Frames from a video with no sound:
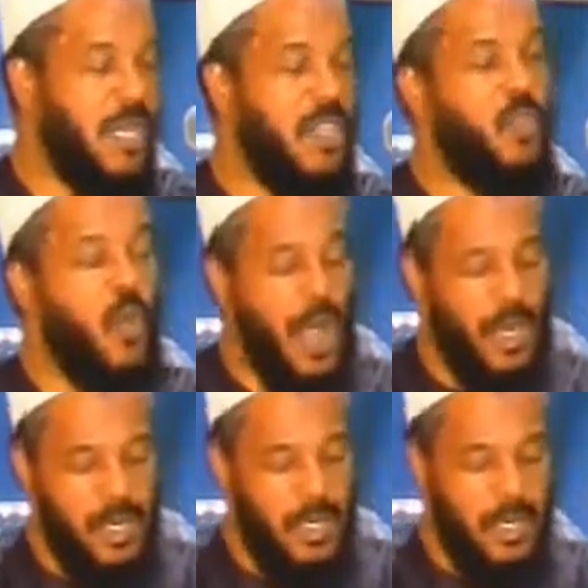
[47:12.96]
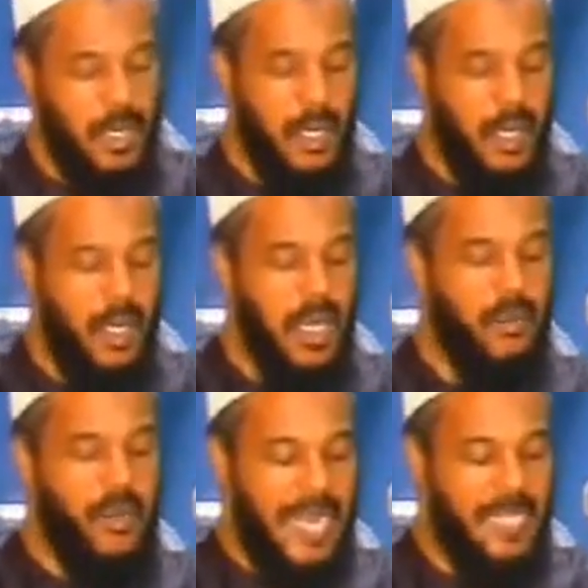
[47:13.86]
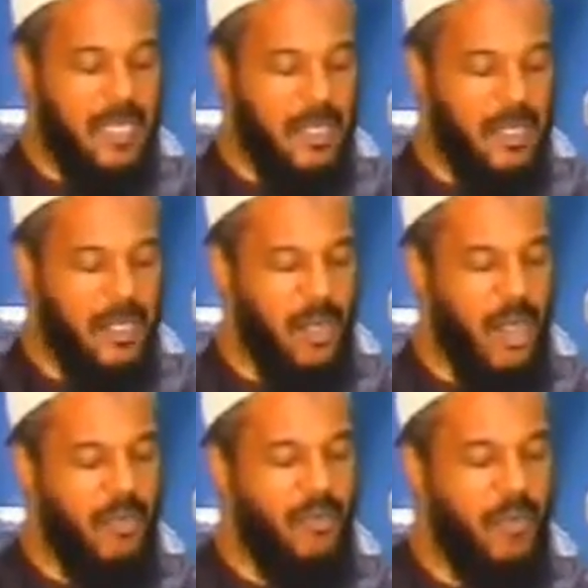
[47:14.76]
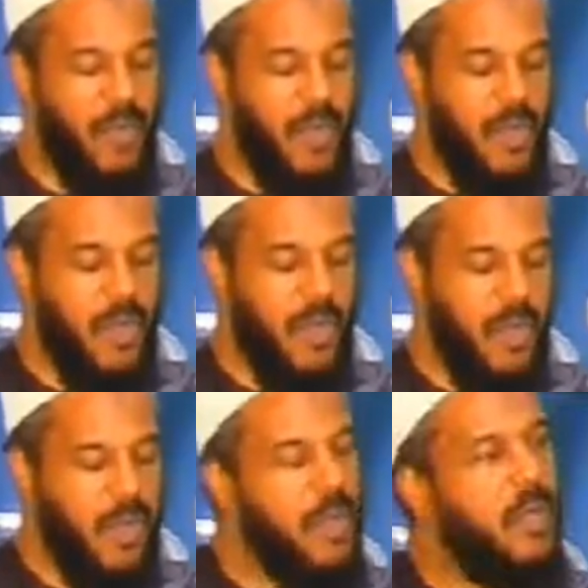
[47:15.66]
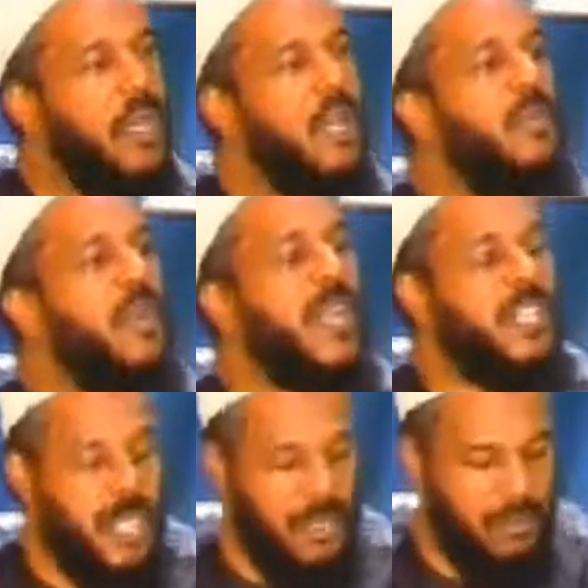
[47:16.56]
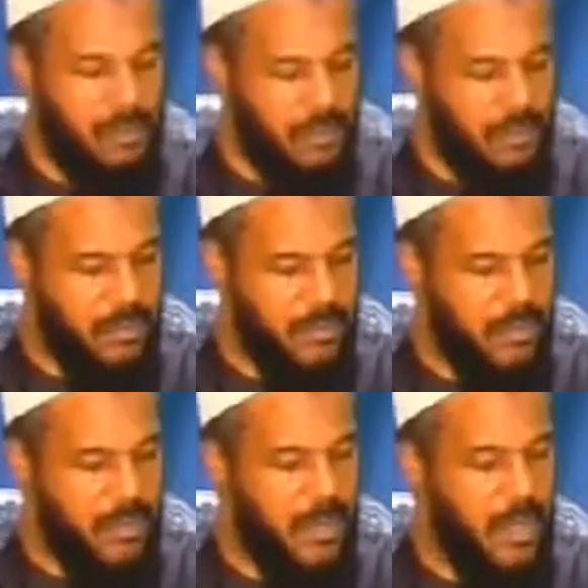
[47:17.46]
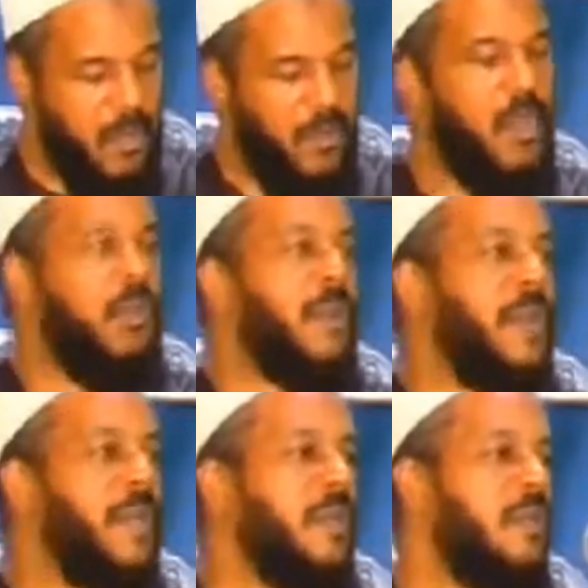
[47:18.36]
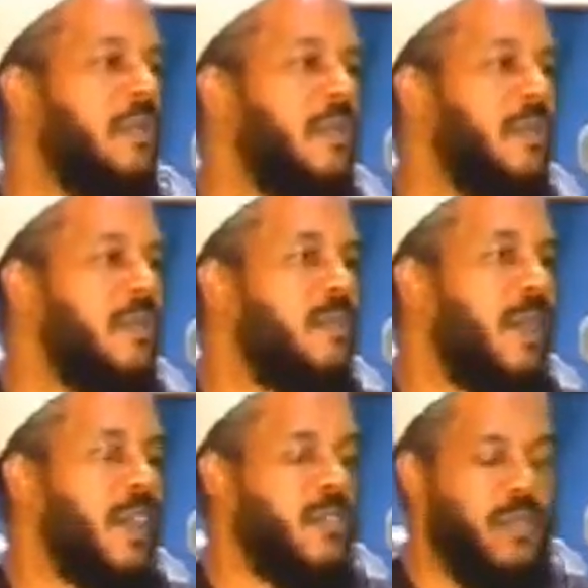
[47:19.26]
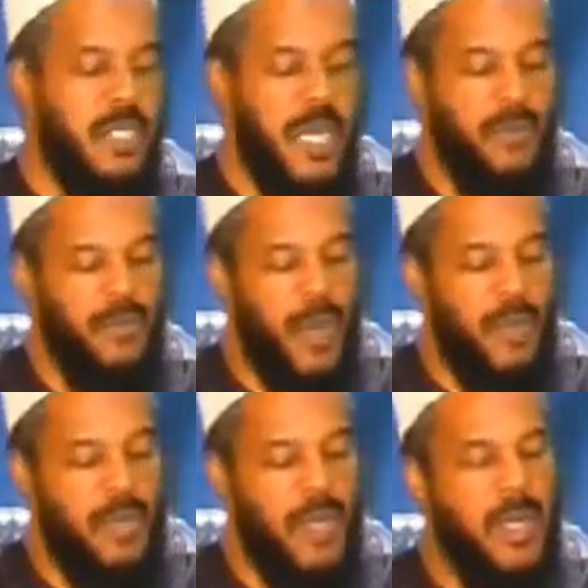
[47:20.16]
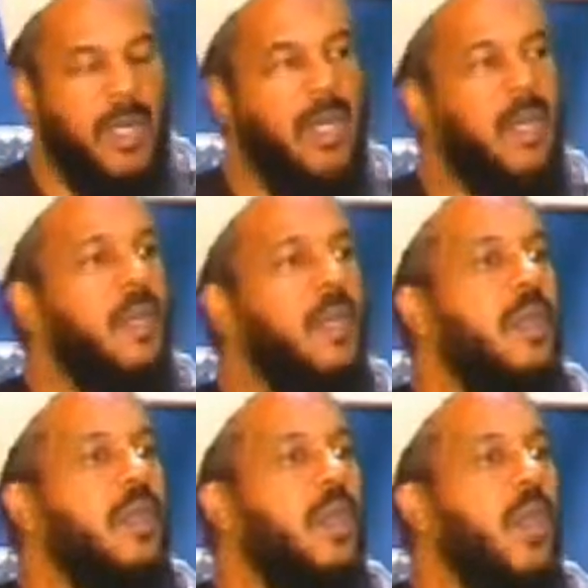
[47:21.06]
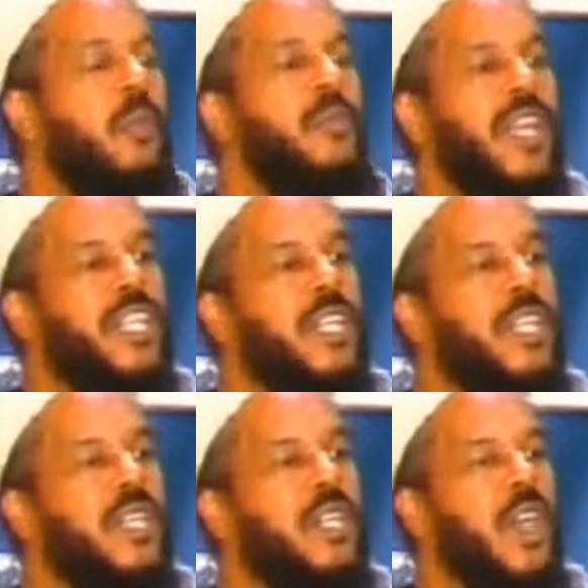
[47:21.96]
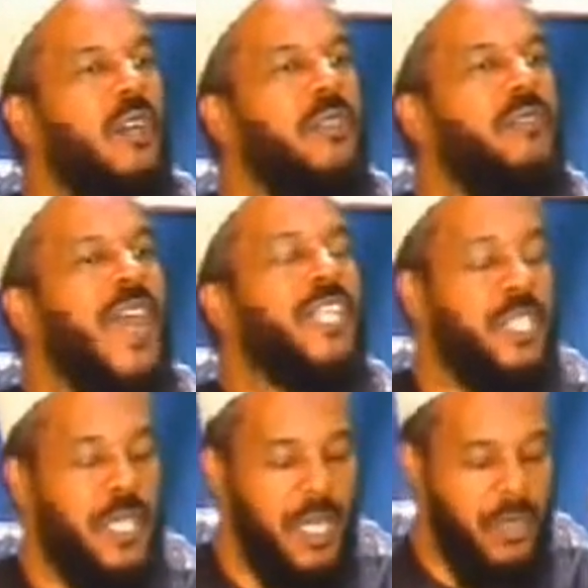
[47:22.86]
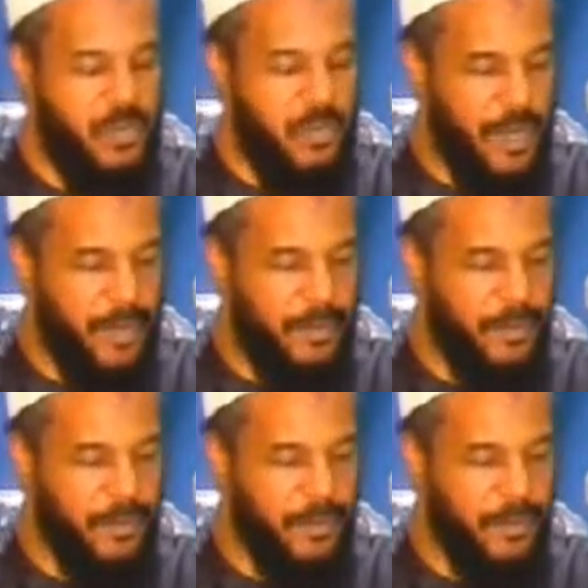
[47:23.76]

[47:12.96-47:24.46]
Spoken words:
It is one in practice of liberation for the woman, as we said, from the oppression of the fashion industry.